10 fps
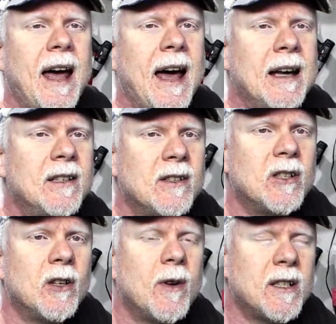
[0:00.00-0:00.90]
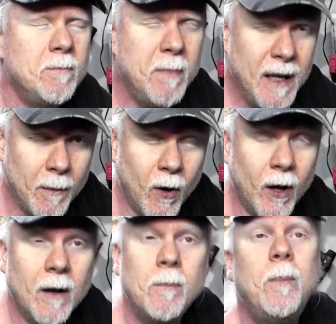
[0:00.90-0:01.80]
and so it's
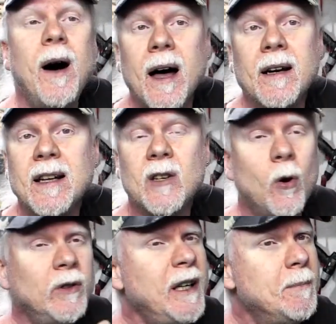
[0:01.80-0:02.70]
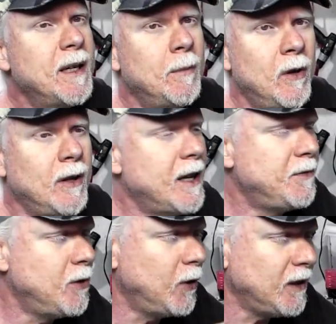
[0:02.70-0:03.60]
minimal, but it's only minimal
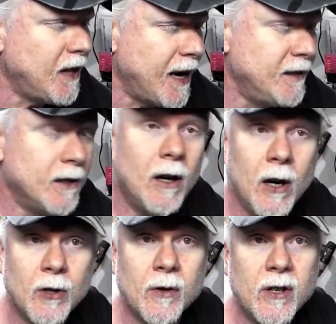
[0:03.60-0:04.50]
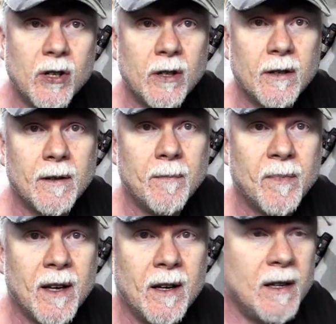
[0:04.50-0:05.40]
if you align the cartridge.
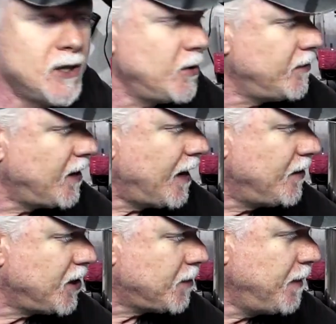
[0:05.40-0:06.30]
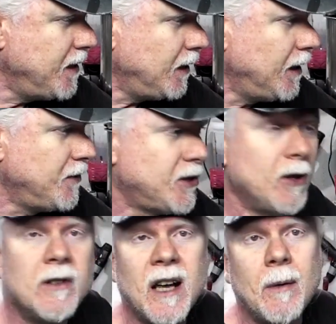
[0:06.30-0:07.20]
So you've got the spindle of the
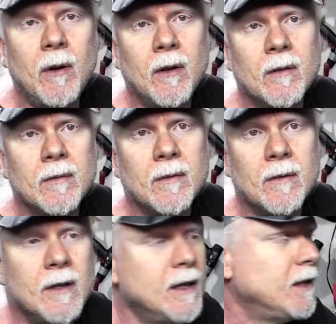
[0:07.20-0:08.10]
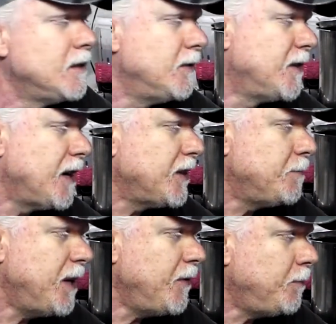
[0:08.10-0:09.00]
turntable, you've got the
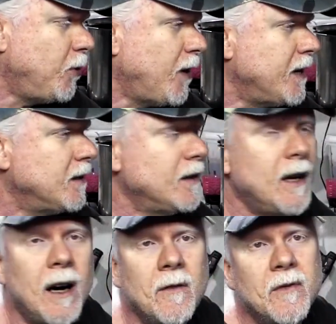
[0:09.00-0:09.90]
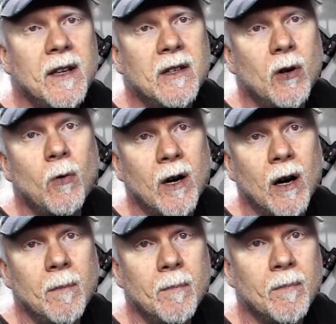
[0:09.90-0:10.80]
pivot point of the tone
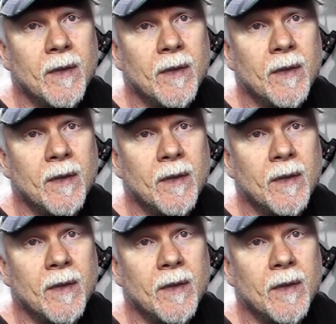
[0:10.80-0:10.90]
arm.